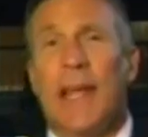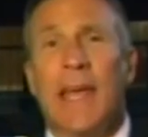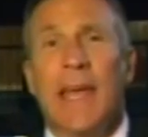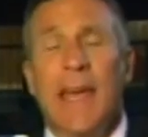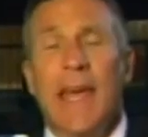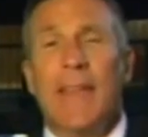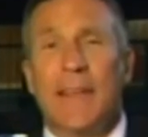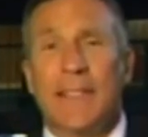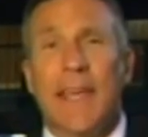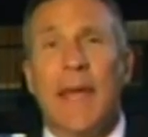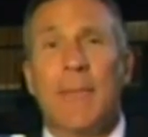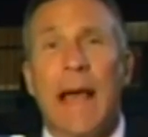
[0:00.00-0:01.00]
inning, and
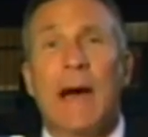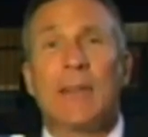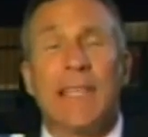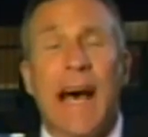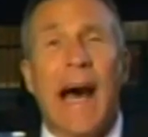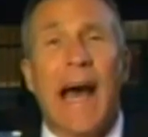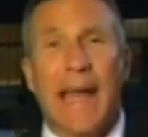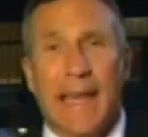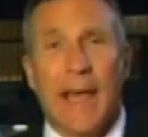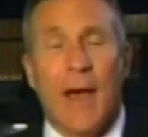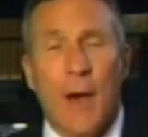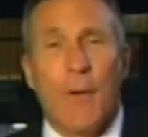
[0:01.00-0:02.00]
this game now
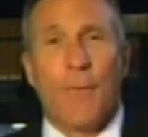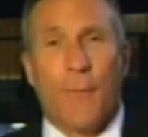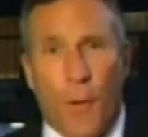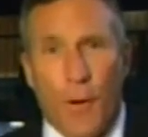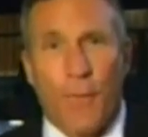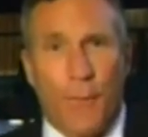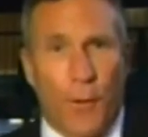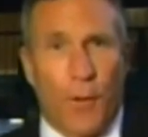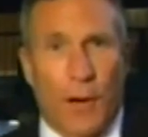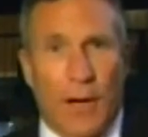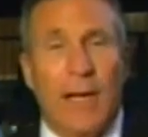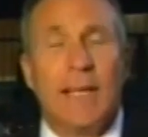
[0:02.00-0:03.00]
tied
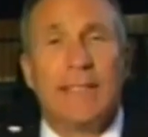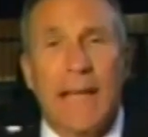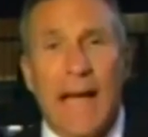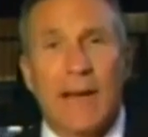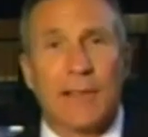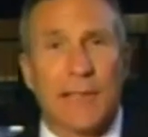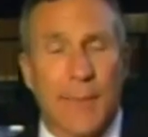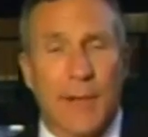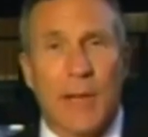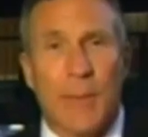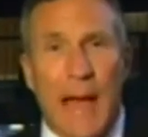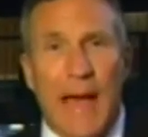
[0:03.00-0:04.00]
4-4. Tigers
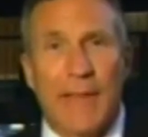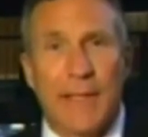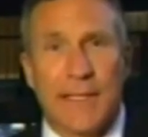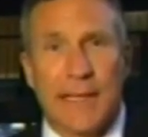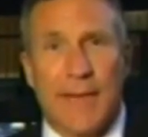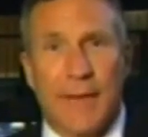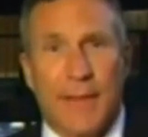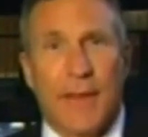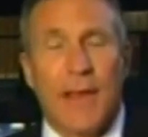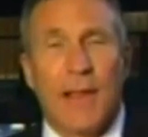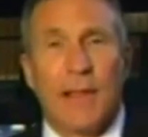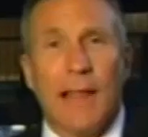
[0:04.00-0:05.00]
coming to bat in the seventh.
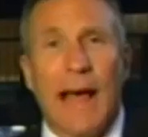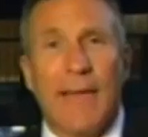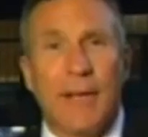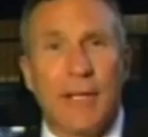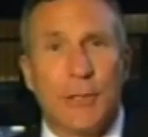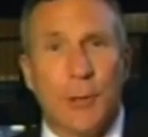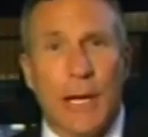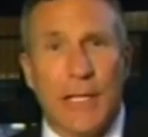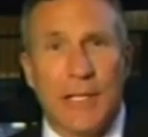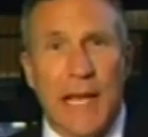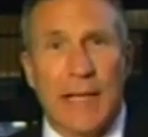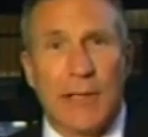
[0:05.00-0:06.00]
Live in
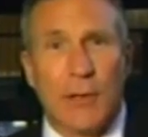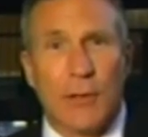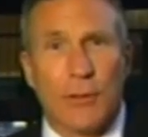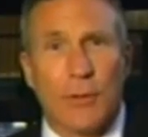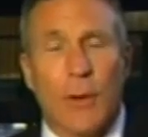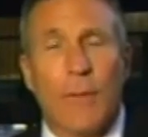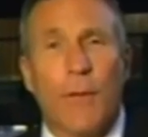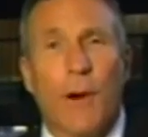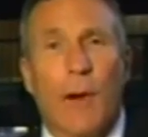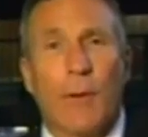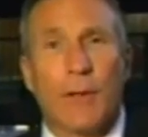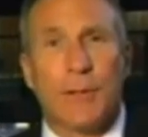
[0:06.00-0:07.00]
Detroit, Jack Doles,
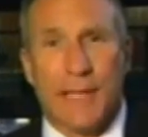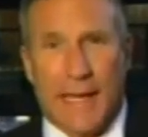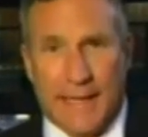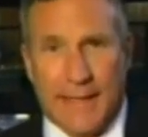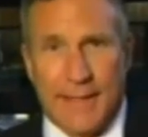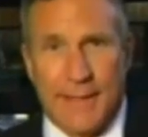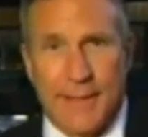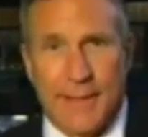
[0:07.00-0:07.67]
24-hour news 8.